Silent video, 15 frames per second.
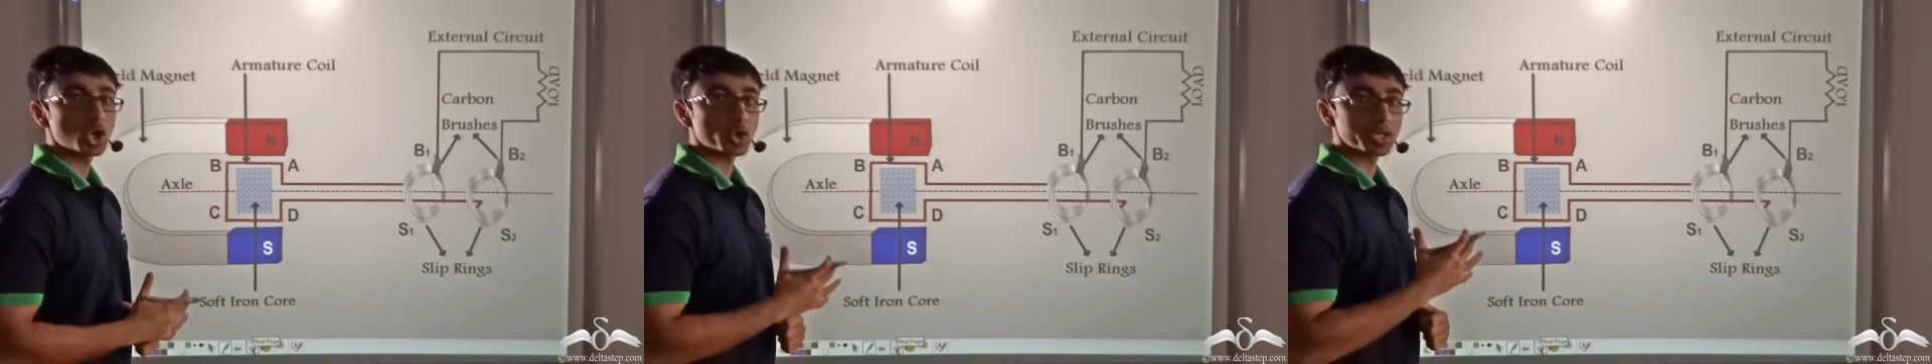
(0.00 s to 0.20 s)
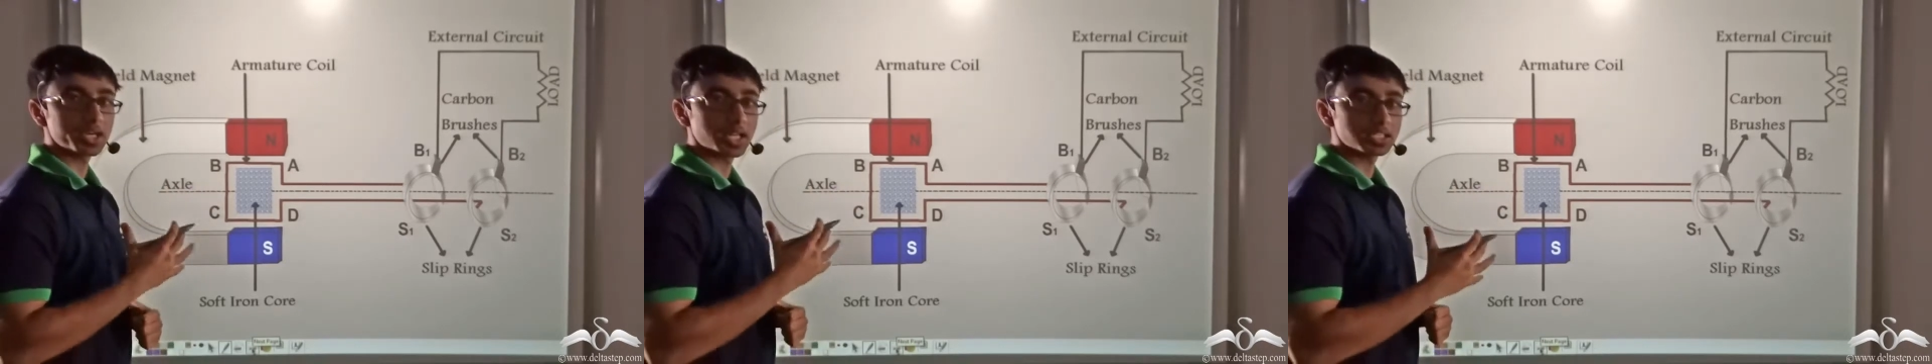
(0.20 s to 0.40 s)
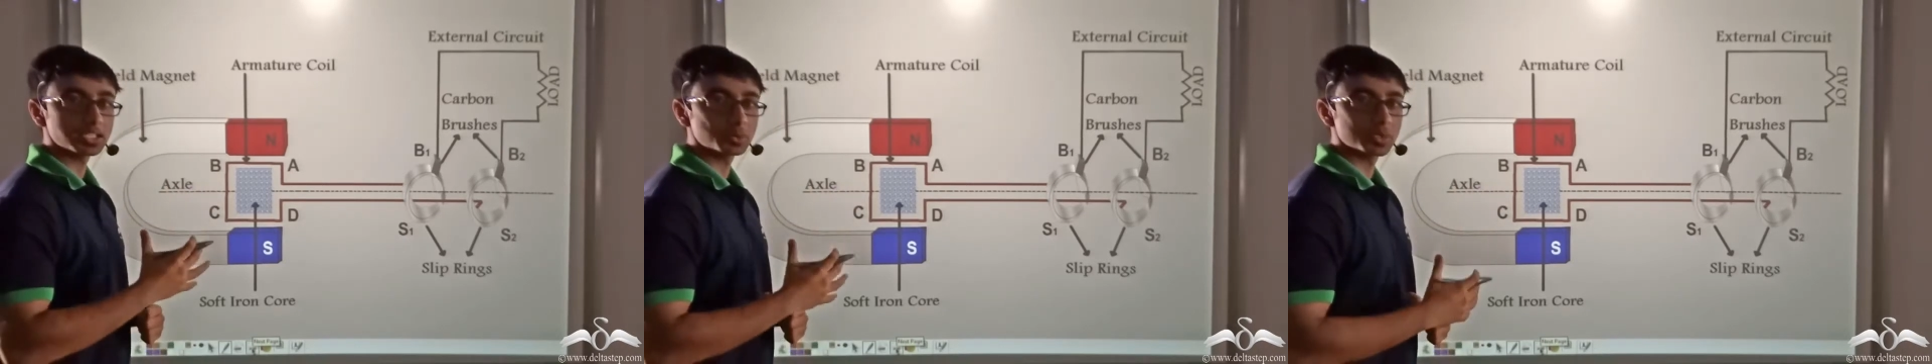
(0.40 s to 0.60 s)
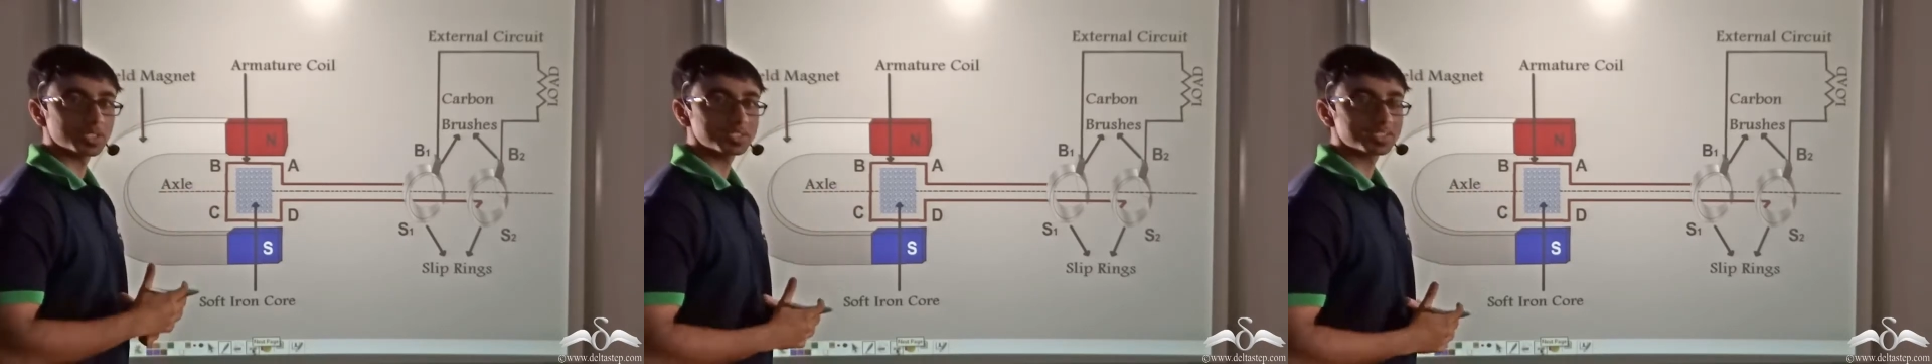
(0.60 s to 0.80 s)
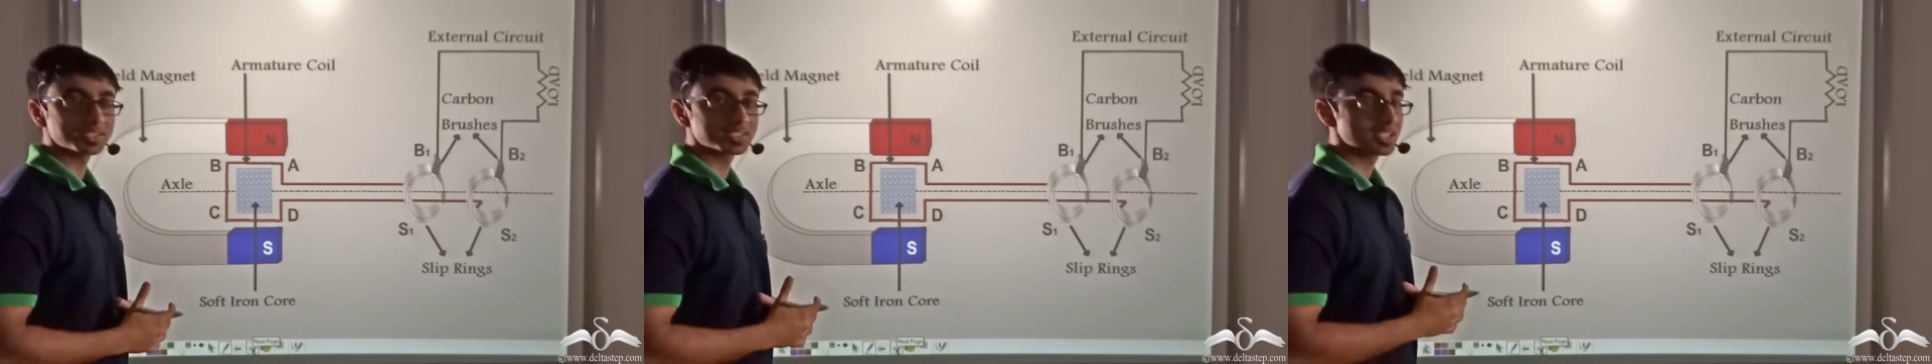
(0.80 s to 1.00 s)
or in other
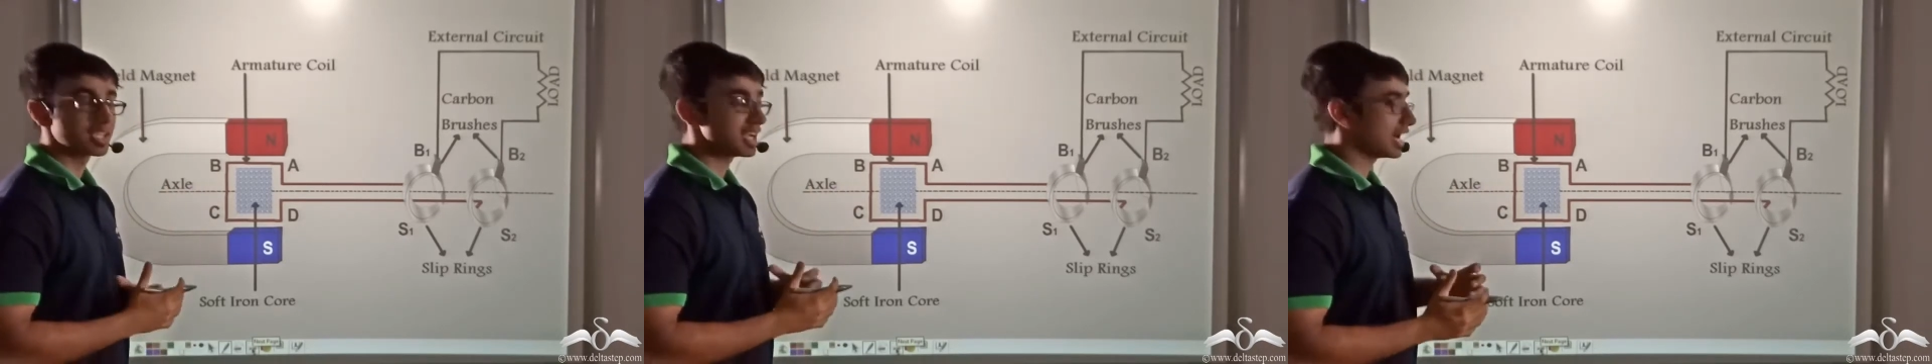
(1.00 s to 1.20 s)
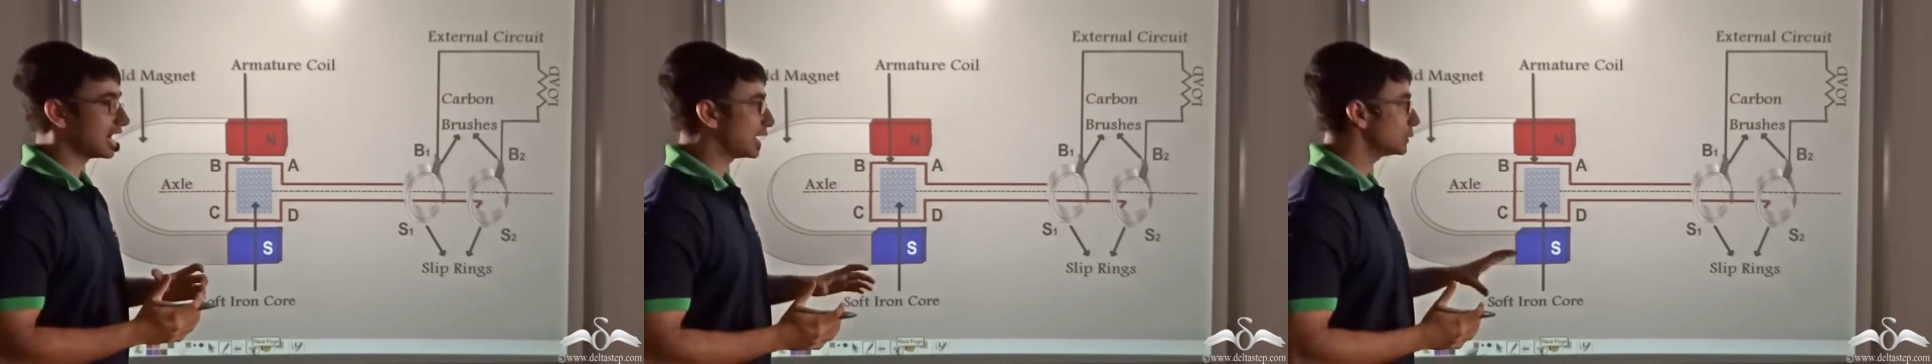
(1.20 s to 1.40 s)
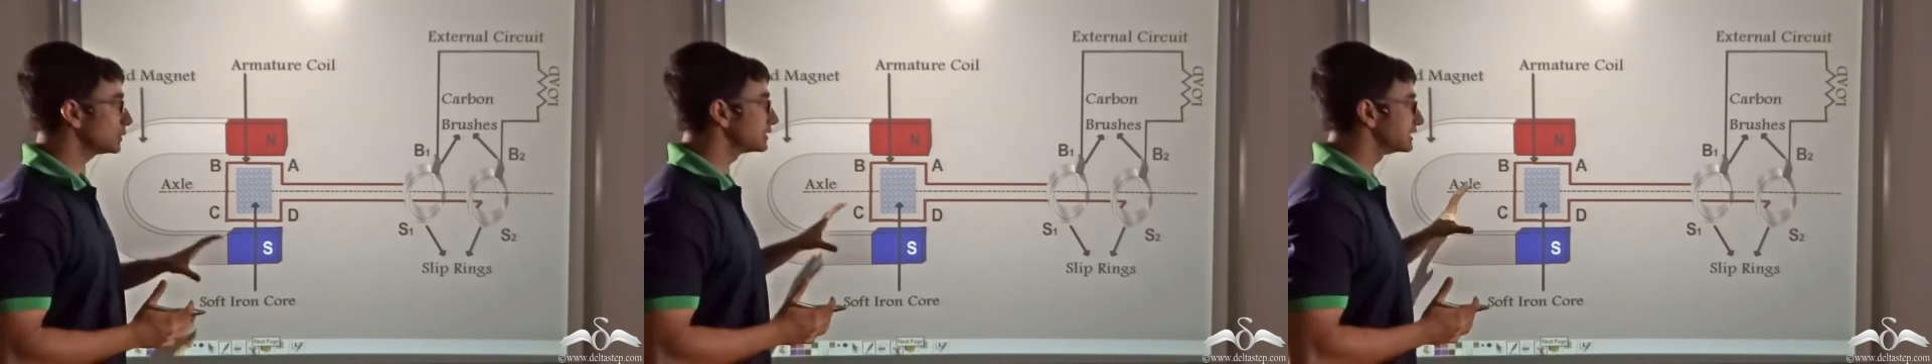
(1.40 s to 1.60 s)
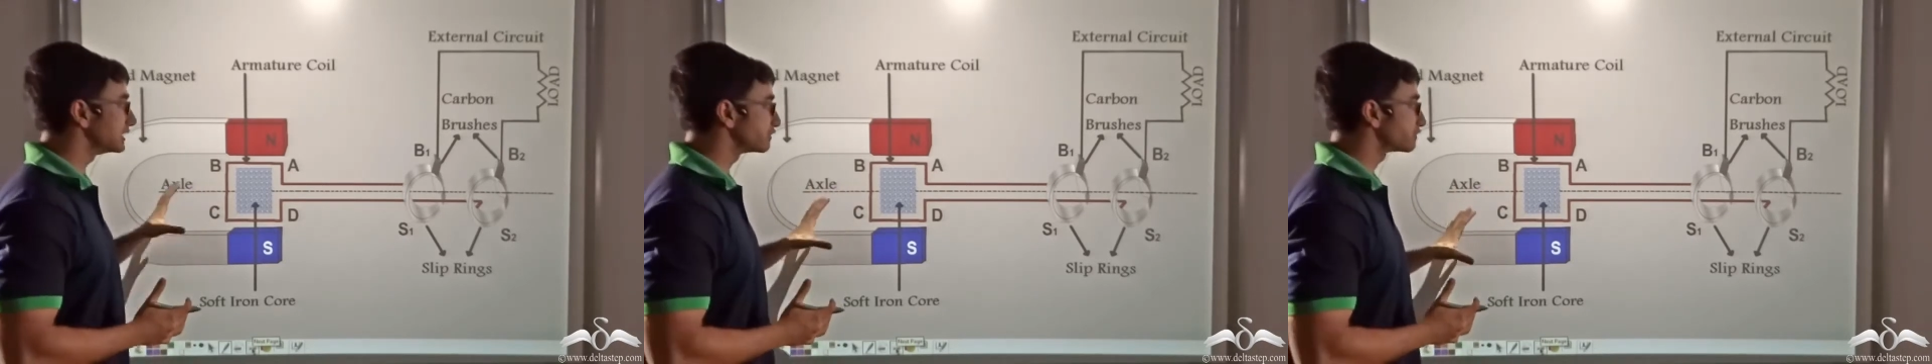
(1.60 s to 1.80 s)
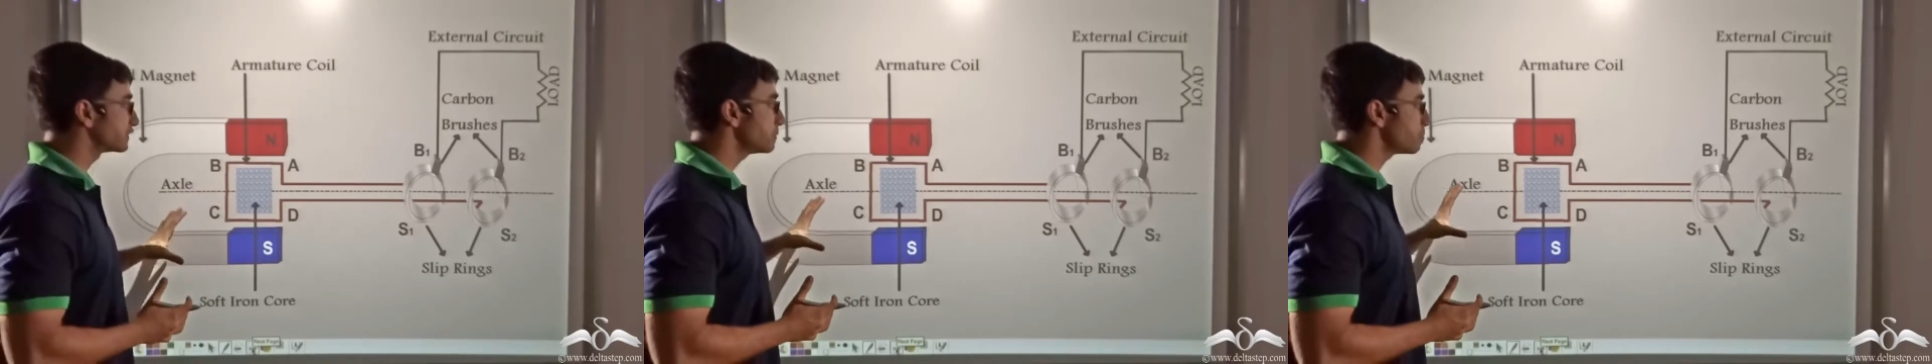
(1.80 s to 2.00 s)
words, how the
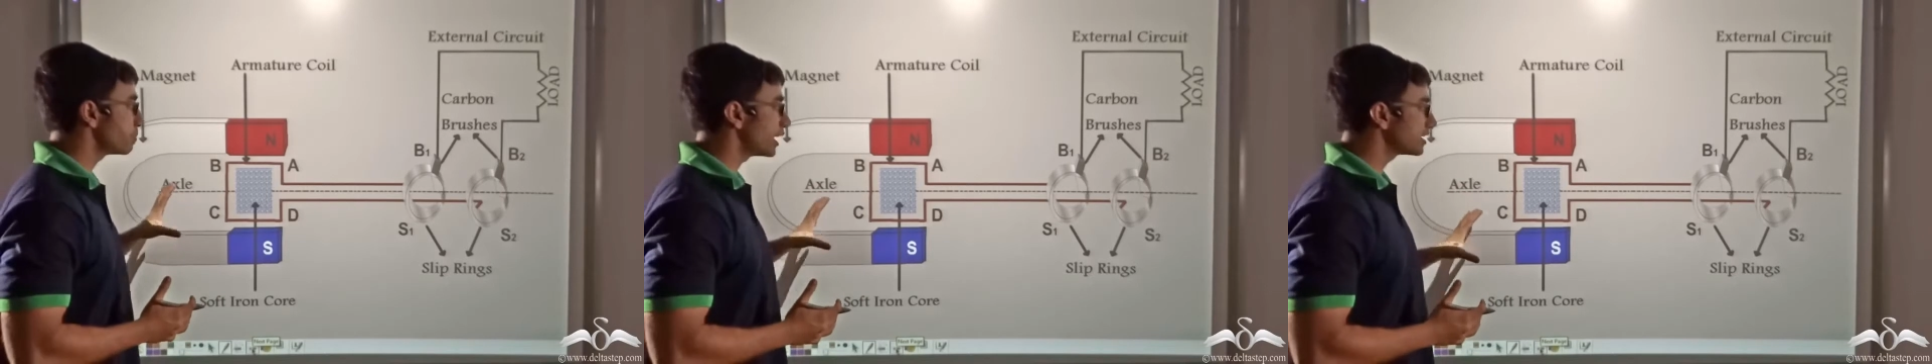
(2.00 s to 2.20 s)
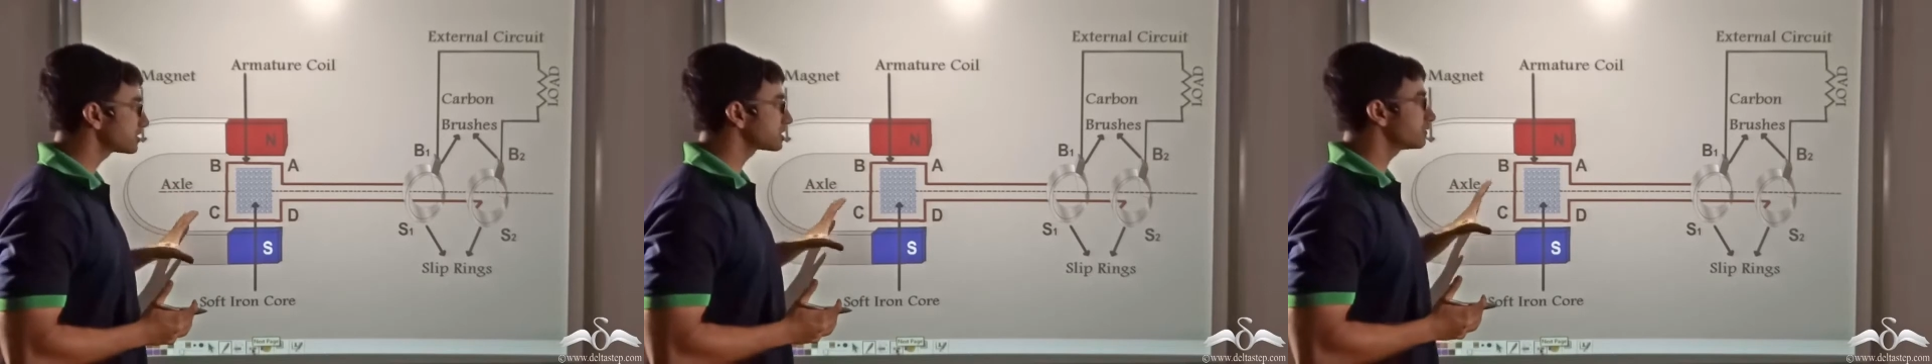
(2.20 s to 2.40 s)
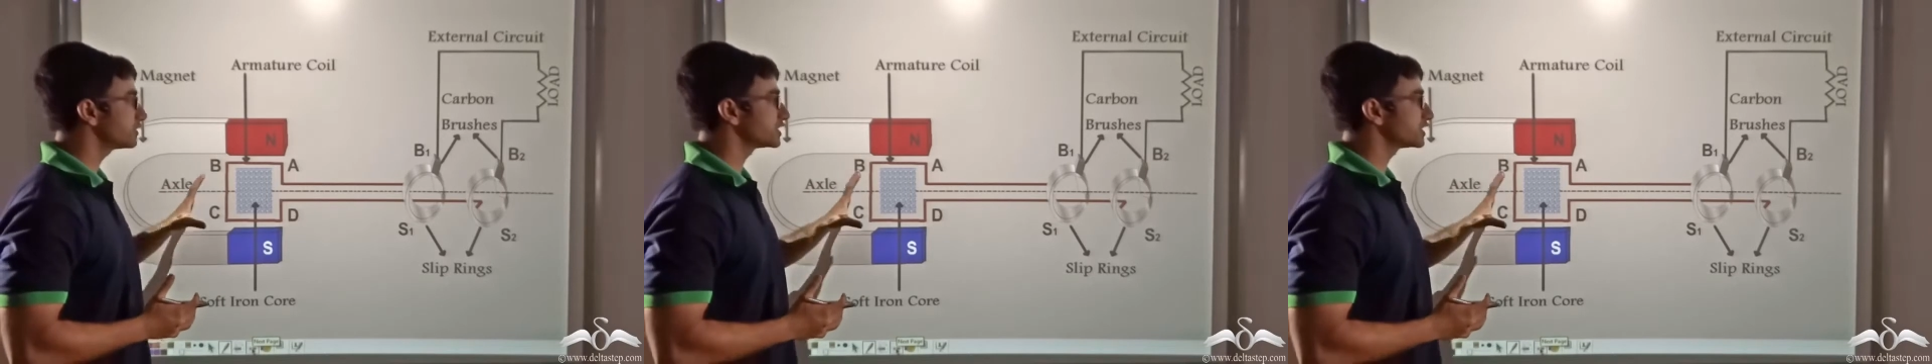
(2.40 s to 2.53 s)
different parts